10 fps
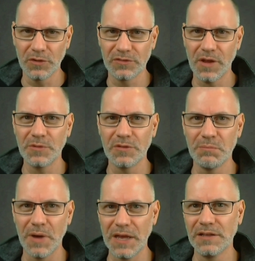So some of
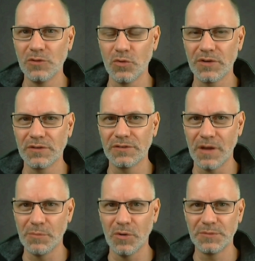them may look
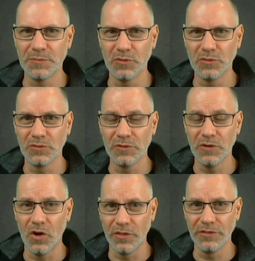suboptimal
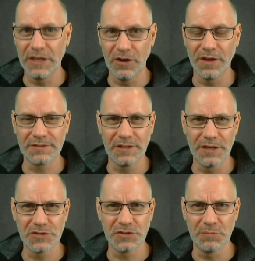on in
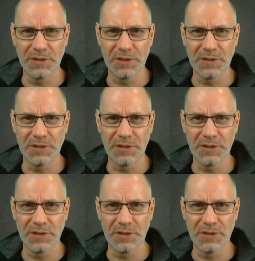isolation,